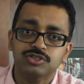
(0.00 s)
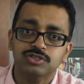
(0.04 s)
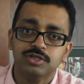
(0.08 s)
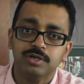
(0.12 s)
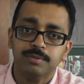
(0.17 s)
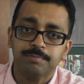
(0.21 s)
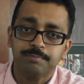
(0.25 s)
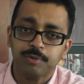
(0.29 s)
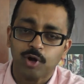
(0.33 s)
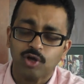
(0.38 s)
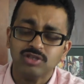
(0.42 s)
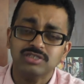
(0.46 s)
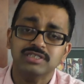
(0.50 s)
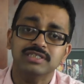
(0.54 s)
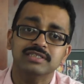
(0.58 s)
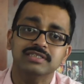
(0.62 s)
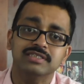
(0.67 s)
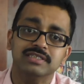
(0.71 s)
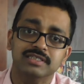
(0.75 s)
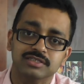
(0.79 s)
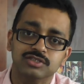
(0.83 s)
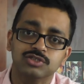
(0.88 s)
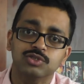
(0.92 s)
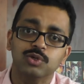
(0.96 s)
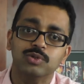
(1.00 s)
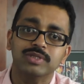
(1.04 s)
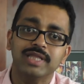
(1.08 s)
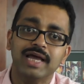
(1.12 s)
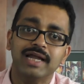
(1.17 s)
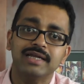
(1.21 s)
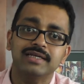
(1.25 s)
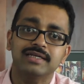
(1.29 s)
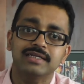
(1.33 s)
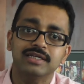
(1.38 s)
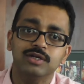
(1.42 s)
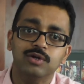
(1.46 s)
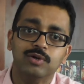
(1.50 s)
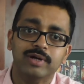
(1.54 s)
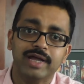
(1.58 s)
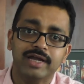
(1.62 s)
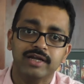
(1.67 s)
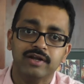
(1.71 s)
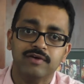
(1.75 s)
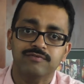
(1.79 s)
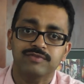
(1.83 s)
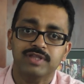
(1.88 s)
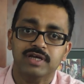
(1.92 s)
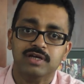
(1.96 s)
uh, processes so that, you know,
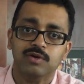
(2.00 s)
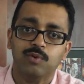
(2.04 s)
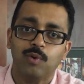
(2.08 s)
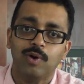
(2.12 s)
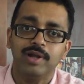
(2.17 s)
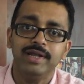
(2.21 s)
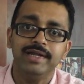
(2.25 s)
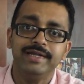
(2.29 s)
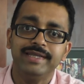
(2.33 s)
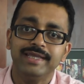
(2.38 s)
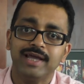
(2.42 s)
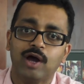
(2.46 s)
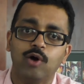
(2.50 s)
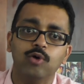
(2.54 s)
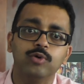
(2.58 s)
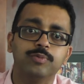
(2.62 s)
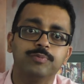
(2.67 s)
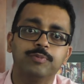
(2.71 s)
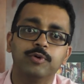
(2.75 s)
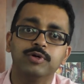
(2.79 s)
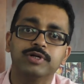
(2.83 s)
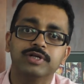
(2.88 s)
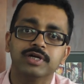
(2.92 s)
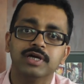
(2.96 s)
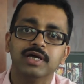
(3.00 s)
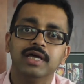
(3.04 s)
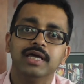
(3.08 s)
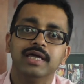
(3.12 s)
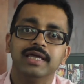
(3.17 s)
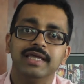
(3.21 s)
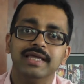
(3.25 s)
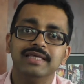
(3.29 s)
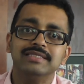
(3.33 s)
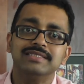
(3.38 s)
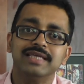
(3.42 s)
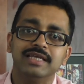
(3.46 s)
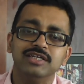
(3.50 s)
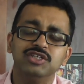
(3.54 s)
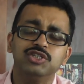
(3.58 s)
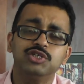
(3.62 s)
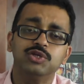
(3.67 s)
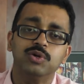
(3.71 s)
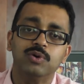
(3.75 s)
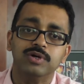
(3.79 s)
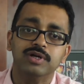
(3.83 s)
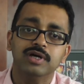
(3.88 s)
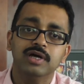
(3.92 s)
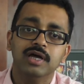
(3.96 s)
kind of the quality output is
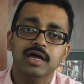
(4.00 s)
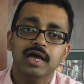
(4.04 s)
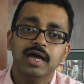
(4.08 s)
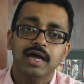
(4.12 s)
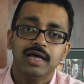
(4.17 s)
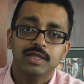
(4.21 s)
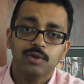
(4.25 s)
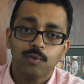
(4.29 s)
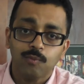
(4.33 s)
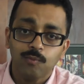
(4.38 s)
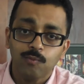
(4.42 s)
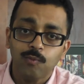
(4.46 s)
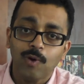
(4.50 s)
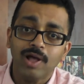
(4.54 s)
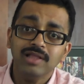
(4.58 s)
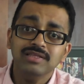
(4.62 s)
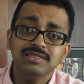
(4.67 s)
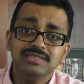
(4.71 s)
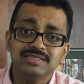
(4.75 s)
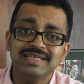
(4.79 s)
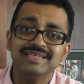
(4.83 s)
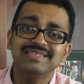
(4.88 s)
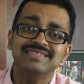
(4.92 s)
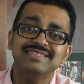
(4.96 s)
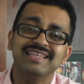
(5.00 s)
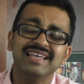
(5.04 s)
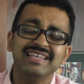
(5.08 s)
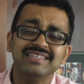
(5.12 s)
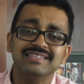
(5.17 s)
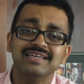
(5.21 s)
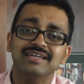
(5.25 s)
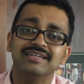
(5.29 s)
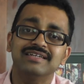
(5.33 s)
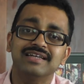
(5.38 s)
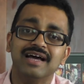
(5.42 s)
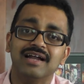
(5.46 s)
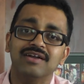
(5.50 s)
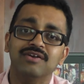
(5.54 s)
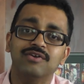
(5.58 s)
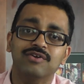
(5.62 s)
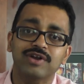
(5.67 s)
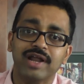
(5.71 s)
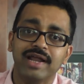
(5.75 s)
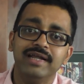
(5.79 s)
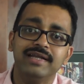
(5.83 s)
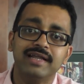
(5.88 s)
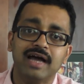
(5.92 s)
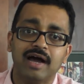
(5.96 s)
ensured. Once these things are done
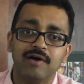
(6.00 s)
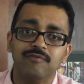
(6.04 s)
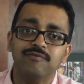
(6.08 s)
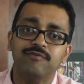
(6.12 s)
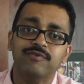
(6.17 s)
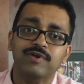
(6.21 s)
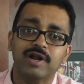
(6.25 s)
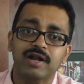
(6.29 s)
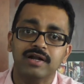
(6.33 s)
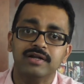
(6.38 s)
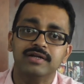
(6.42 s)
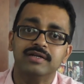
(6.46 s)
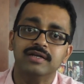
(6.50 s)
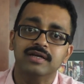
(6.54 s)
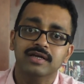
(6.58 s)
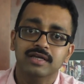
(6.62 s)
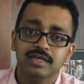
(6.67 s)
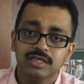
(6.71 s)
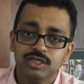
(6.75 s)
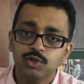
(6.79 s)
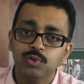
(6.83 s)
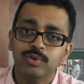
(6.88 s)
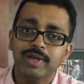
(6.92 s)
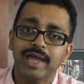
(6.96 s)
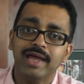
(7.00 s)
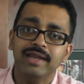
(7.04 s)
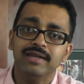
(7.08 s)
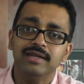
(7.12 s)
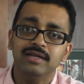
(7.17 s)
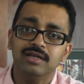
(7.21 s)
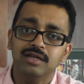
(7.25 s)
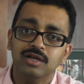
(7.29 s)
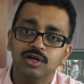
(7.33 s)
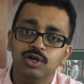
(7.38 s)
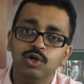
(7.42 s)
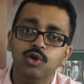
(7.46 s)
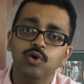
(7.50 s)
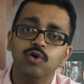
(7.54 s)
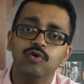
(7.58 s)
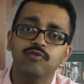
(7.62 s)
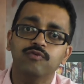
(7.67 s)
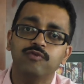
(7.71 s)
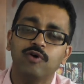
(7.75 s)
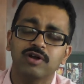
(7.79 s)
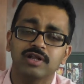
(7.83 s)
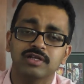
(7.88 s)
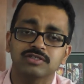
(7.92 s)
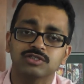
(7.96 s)
right up front, you can look
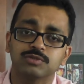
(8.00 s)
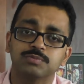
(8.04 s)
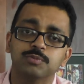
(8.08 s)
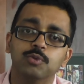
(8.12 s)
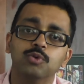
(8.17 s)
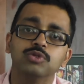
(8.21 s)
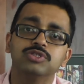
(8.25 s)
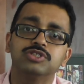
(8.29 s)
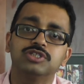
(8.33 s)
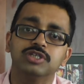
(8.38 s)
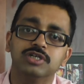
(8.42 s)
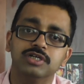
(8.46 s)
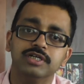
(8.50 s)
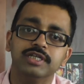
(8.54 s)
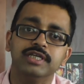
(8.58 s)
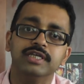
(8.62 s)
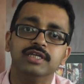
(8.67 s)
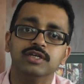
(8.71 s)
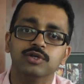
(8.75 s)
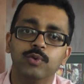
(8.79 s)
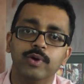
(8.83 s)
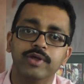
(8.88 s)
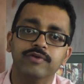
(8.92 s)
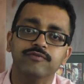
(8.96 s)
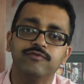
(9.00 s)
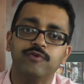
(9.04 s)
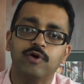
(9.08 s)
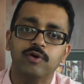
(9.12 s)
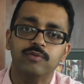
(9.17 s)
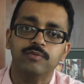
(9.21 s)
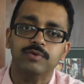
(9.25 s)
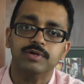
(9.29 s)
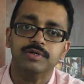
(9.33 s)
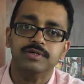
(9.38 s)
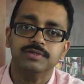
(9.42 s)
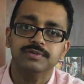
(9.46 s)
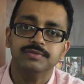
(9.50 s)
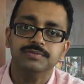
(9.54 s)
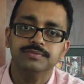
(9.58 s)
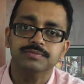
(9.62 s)
for a smooth journey going forward.